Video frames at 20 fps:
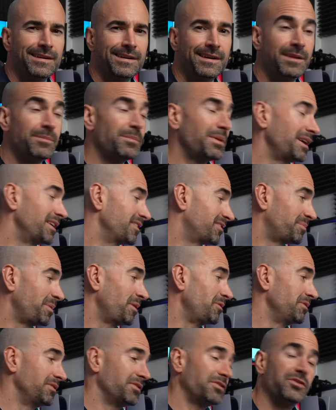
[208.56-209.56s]
And in my
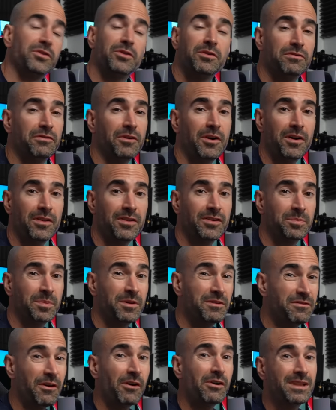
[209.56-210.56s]
experience so far, there's
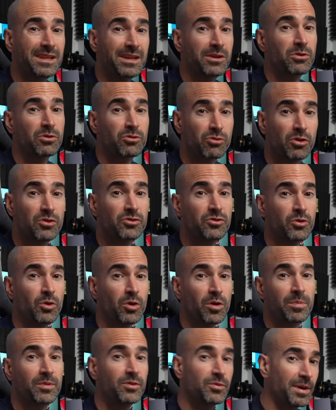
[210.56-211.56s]
been very little
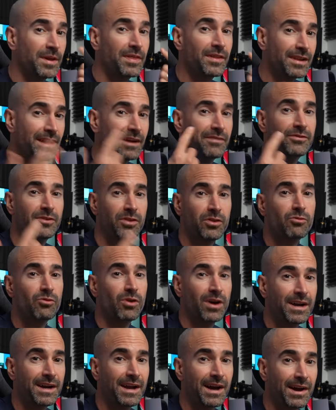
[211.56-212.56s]
crosstalk between the left and the
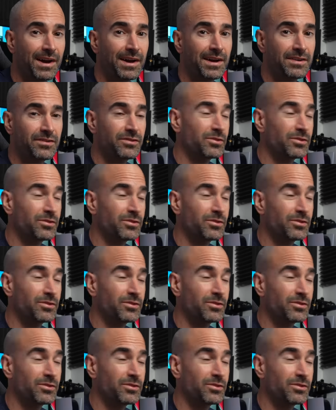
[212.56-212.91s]
right eye,